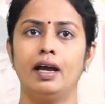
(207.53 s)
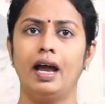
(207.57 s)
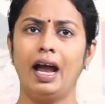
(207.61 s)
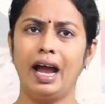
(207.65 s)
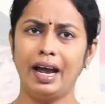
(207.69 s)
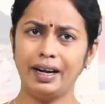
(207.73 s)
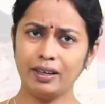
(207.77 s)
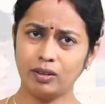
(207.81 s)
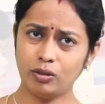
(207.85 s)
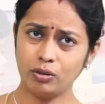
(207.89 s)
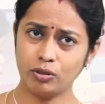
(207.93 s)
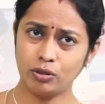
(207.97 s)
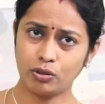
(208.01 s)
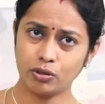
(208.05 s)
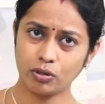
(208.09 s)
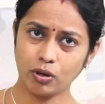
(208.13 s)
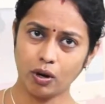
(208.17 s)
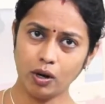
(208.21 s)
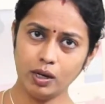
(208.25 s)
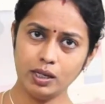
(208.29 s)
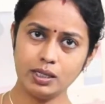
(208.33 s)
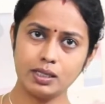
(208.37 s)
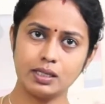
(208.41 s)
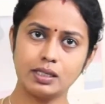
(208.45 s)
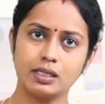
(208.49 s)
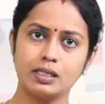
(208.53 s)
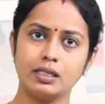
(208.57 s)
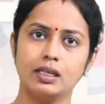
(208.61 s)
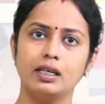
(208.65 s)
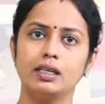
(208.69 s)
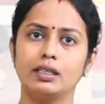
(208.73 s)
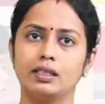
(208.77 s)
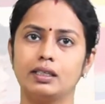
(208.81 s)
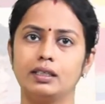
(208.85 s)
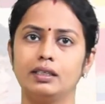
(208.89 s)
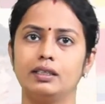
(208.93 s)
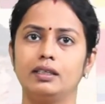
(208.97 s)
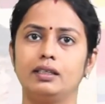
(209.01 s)
and could draw a
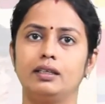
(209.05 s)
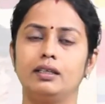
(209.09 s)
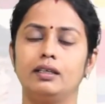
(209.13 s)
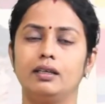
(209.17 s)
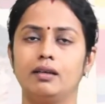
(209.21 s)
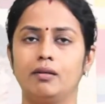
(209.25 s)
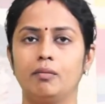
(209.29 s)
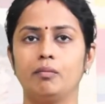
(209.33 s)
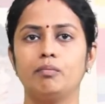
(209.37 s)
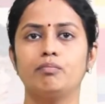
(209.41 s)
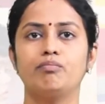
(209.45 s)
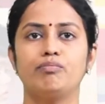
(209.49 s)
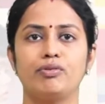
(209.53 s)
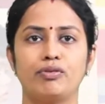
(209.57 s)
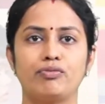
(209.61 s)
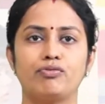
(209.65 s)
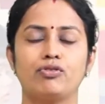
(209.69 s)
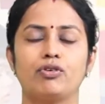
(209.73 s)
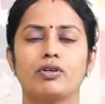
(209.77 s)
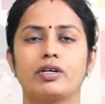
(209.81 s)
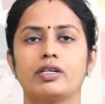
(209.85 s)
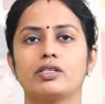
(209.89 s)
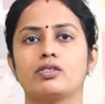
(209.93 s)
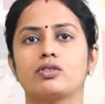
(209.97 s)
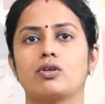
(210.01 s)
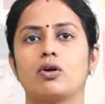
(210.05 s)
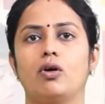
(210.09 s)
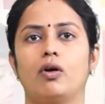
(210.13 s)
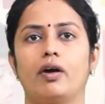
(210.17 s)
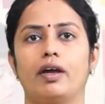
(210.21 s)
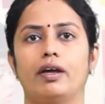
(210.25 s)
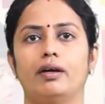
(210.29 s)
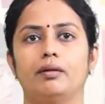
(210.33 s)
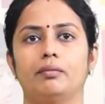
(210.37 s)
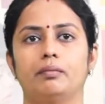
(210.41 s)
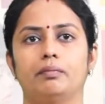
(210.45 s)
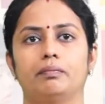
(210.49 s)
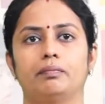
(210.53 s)
circle before a
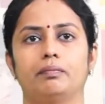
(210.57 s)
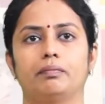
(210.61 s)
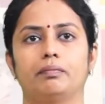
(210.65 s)
square.